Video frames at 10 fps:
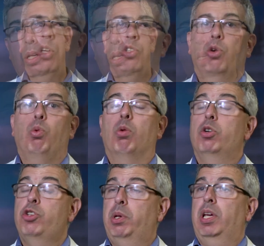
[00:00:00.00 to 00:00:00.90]
So what we're
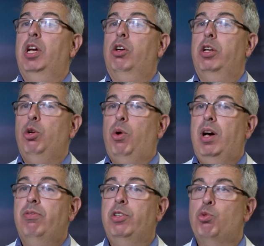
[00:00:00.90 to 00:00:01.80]
doing here at
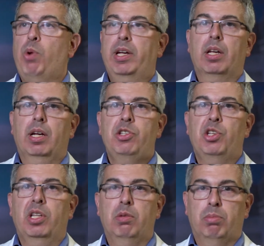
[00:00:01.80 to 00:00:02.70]
UF is
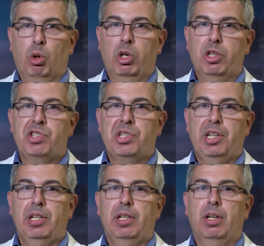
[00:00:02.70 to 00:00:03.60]
recognizing the importance
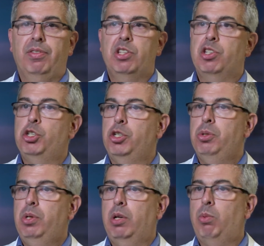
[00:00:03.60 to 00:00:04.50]
and, of this
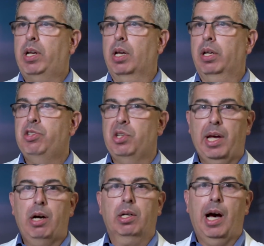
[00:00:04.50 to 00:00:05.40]
issue and recognizing
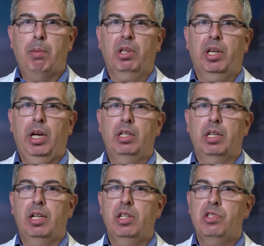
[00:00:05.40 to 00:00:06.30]
how complicated
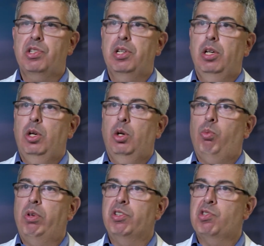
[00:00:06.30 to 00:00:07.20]
it is.
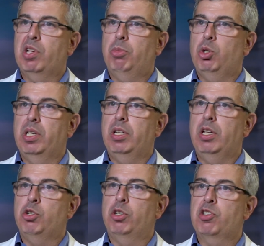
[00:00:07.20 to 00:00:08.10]
We've assembled an
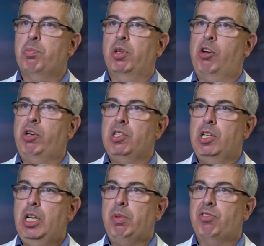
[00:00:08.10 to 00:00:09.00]
interdisciplinary
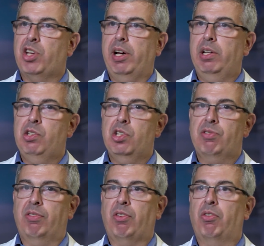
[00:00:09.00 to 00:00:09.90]
team of scientists
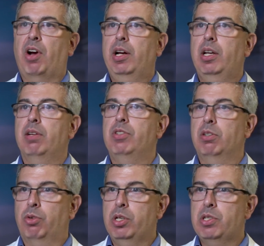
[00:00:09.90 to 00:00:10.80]
from a variety of
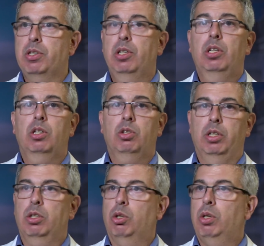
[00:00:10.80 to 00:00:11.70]
different
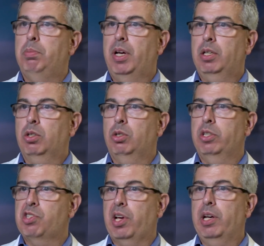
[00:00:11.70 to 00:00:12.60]
clinical and medical
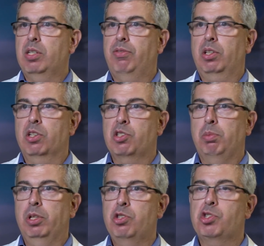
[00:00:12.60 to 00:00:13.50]
and scientific
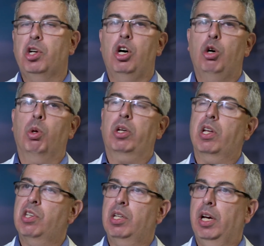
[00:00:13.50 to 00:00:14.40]
disciplines all working
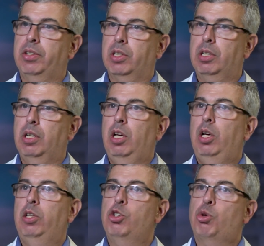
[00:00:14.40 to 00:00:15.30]
together
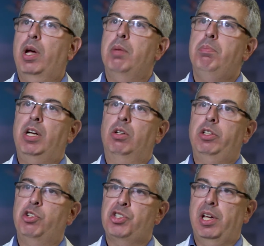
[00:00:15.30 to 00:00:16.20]
to try and better
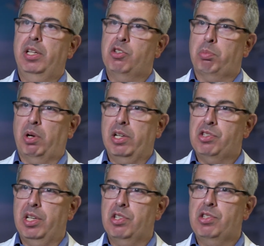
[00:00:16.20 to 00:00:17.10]
understand this
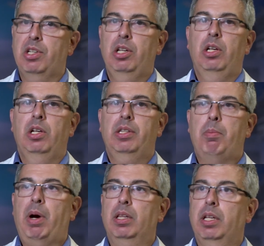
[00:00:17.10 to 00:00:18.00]
process that
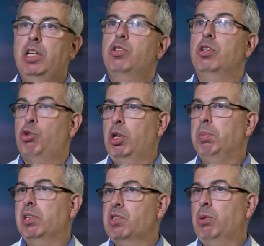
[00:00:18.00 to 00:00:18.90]
might lead to
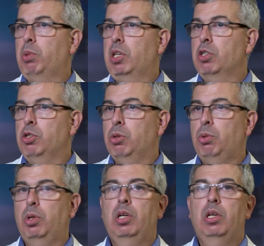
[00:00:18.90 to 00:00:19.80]
treatments that we can
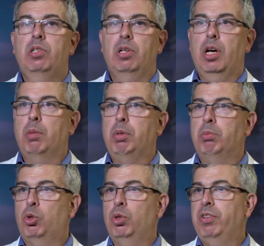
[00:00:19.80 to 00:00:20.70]
do to help
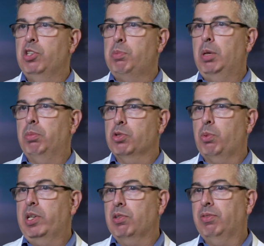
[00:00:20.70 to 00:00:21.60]
improve these people's
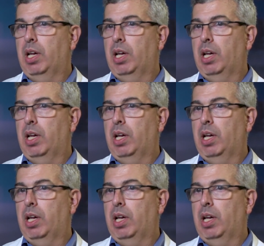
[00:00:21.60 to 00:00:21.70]
ways of